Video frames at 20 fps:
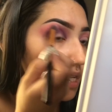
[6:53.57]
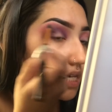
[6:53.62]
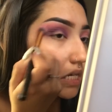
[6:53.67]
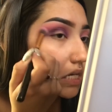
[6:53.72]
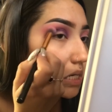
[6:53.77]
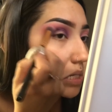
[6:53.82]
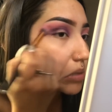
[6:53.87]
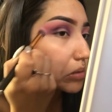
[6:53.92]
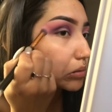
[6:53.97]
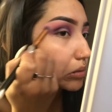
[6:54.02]
You
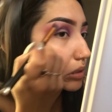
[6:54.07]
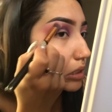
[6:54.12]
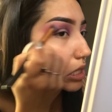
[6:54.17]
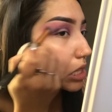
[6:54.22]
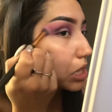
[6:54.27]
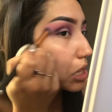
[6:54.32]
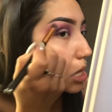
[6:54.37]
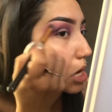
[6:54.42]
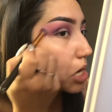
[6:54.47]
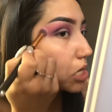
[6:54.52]
know,
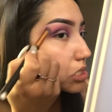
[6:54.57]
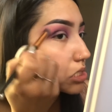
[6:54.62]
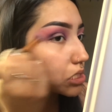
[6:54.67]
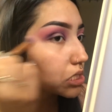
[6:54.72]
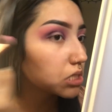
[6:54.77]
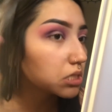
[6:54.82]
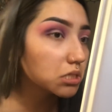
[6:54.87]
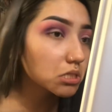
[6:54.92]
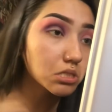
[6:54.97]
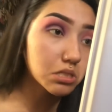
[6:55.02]
lost
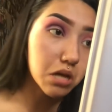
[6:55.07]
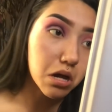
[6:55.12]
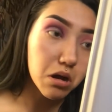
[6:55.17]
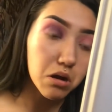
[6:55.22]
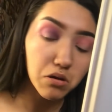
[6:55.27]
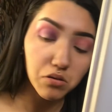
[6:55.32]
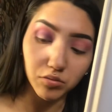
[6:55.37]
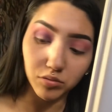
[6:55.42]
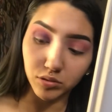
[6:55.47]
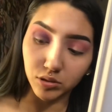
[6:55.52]
in the
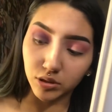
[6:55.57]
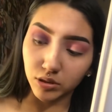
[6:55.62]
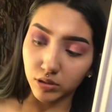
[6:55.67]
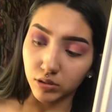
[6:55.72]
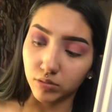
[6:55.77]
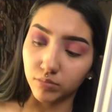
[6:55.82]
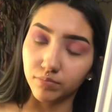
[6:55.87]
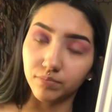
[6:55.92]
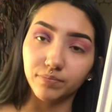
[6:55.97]
sauce.